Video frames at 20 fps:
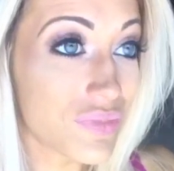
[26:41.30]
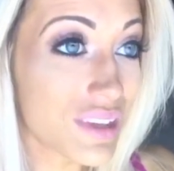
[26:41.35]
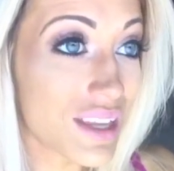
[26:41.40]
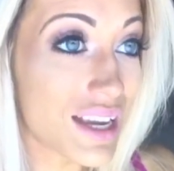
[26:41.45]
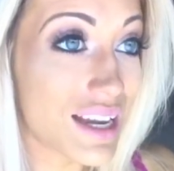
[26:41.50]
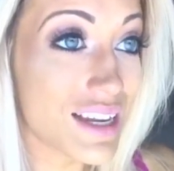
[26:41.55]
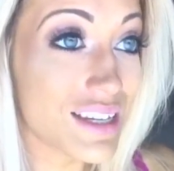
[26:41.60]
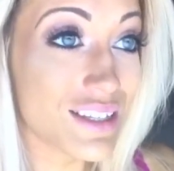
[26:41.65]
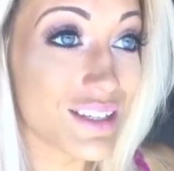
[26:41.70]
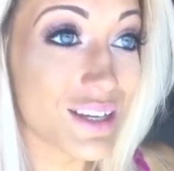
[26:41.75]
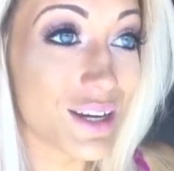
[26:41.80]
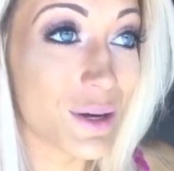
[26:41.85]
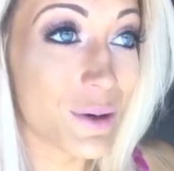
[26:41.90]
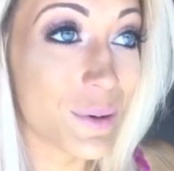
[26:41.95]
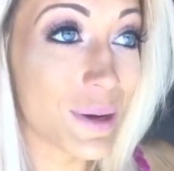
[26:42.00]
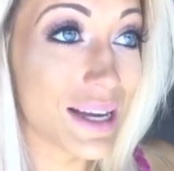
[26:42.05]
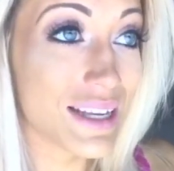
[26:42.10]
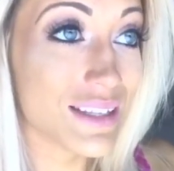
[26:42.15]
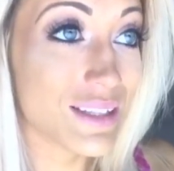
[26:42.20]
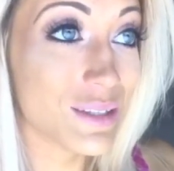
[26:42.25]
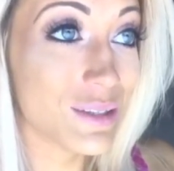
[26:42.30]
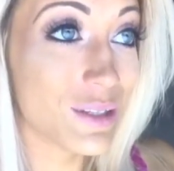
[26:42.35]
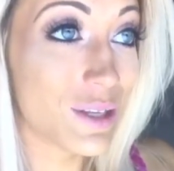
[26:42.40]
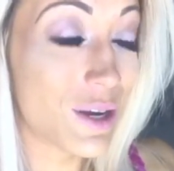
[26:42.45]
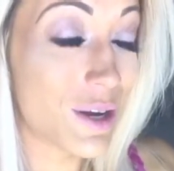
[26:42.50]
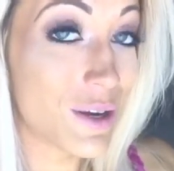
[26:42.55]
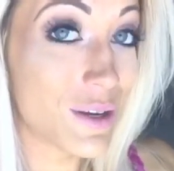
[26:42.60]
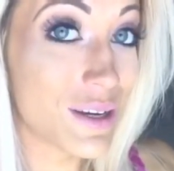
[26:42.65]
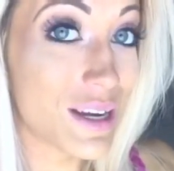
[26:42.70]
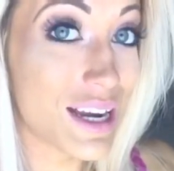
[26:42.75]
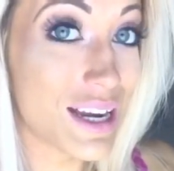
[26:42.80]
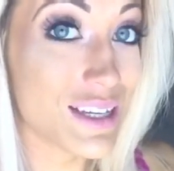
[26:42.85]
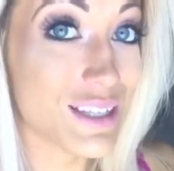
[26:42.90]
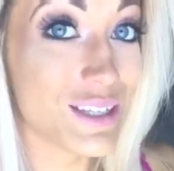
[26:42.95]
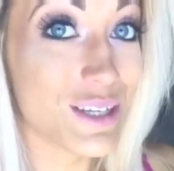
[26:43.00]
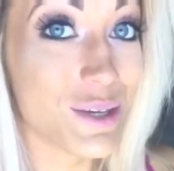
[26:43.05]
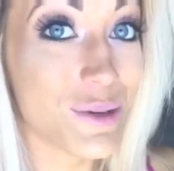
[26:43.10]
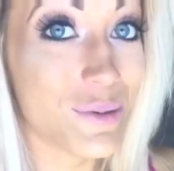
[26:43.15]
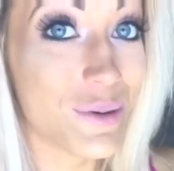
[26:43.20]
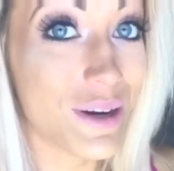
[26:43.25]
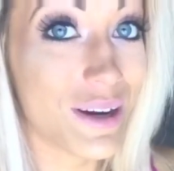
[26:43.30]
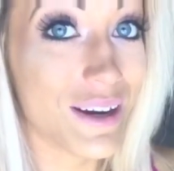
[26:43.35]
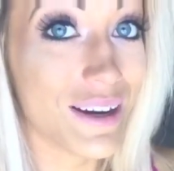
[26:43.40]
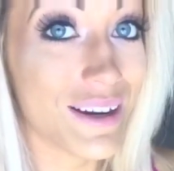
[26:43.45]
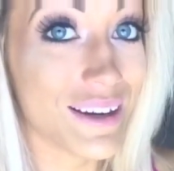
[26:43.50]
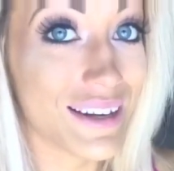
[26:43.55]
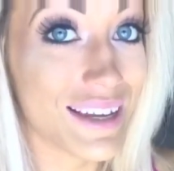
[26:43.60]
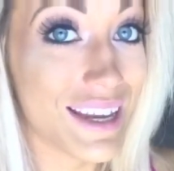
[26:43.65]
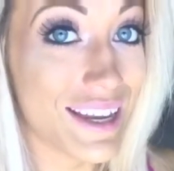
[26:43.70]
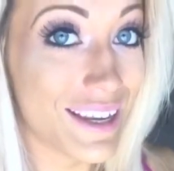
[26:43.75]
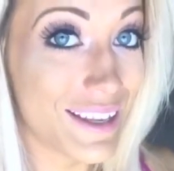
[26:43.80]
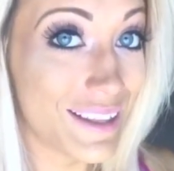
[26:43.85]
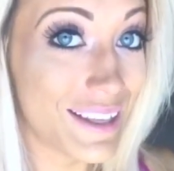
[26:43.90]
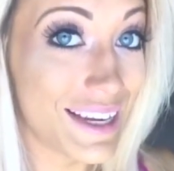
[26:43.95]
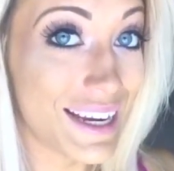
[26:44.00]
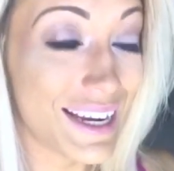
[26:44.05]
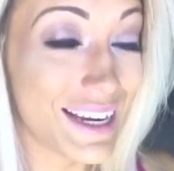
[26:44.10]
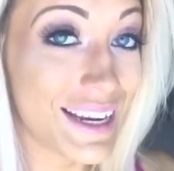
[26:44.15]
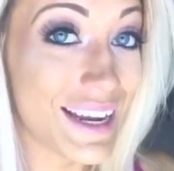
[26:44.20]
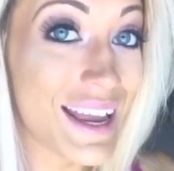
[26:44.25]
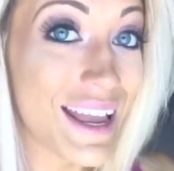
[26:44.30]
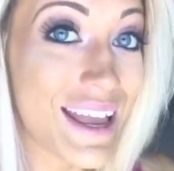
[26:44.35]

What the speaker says: So as long as you are killing